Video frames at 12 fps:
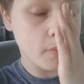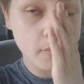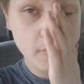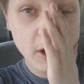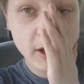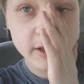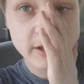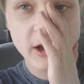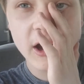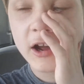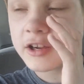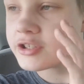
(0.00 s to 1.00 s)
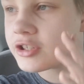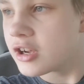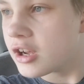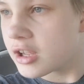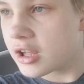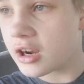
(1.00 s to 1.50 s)
My gosh,
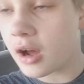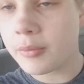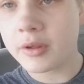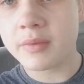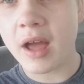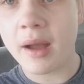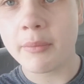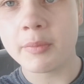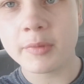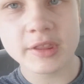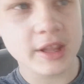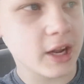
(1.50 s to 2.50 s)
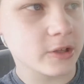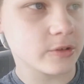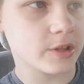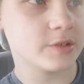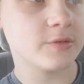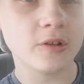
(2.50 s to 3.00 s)
cannot believe that happened. But then after
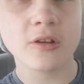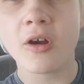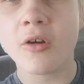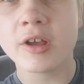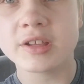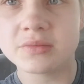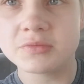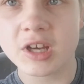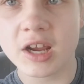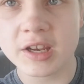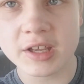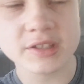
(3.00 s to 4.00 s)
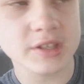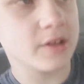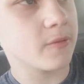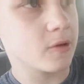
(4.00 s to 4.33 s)
this, we're gonna go get some Chinese and then we're